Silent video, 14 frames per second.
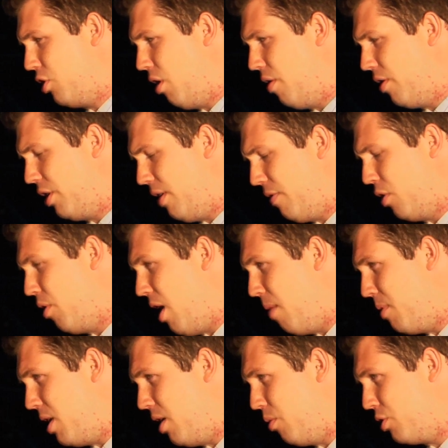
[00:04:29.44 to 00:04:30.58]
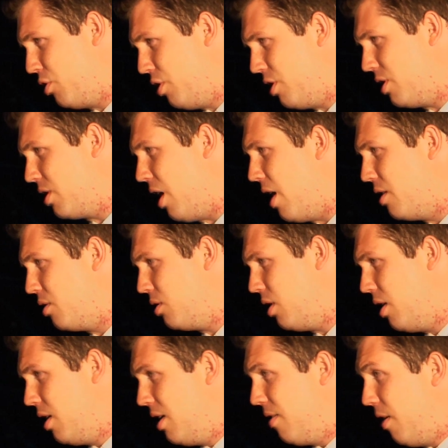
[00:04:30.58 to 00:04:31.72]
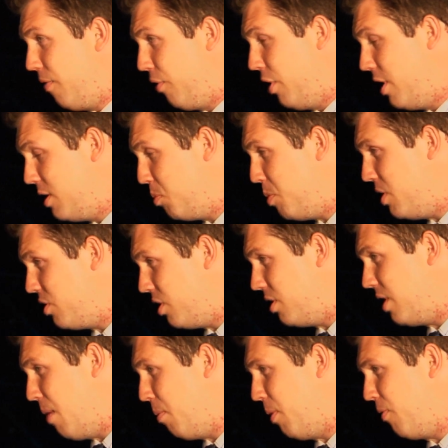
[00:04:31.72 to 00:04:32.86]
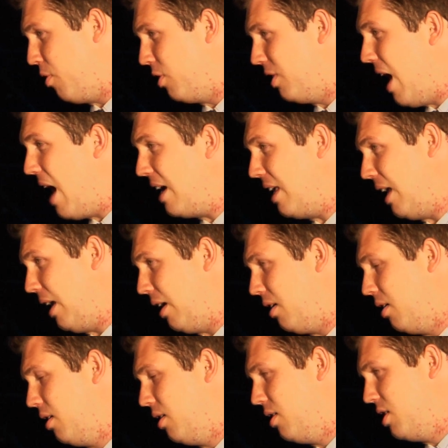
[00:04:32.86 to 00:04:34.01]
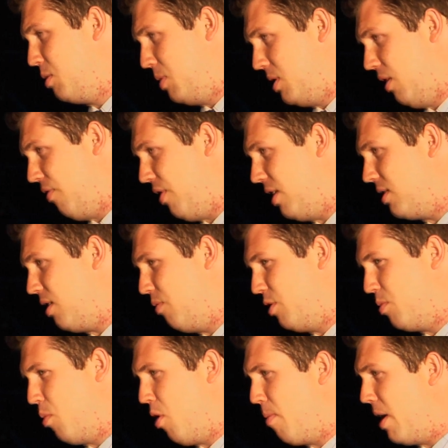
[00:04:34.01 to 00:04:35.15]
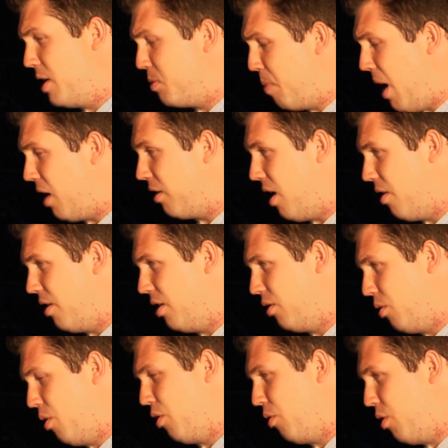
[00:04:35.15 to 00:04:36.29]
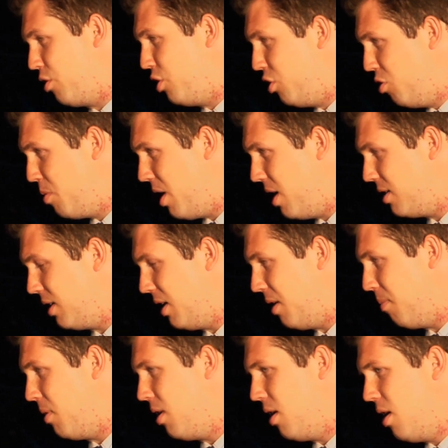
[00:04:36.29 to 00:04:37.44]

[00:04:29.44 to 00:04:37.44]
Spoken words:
Governor Romney was criticized for his speech in Tampa for lacking specifics, and it was more about his background and quote-unquote humanizing him.